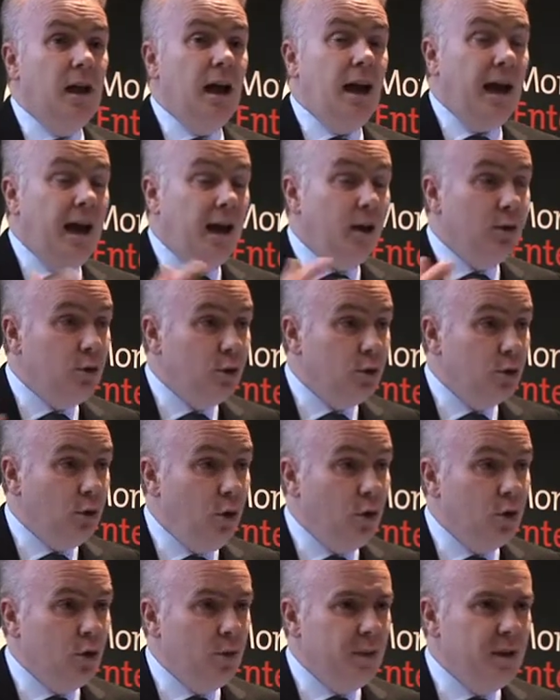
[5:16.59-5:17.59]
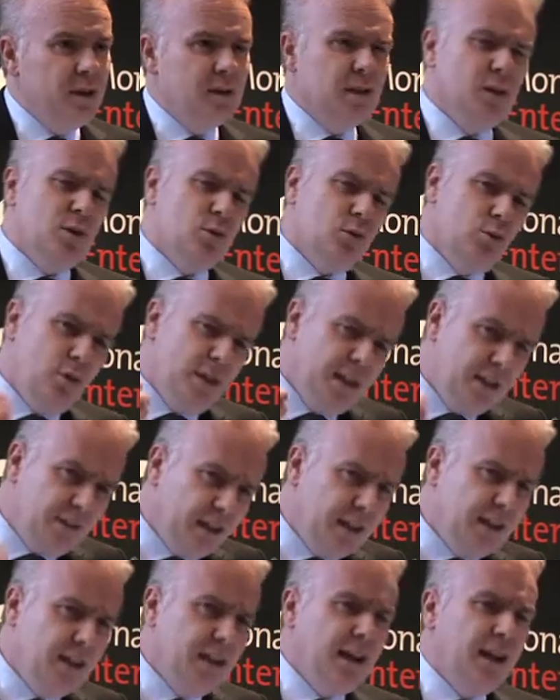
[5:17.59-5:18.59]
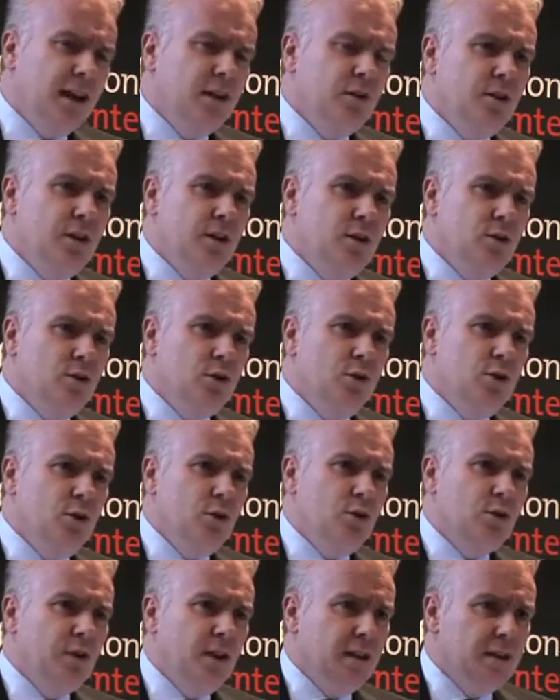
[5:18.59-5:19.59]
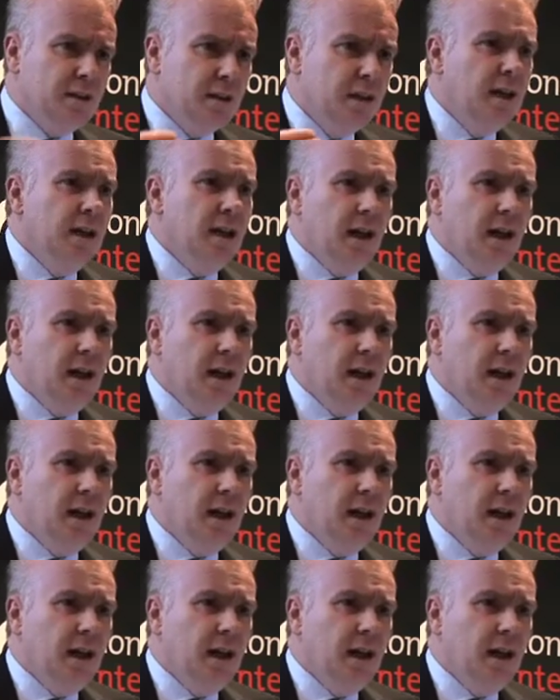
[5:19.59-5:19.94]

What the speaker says: how to grow their business, rethinking how they used to do things,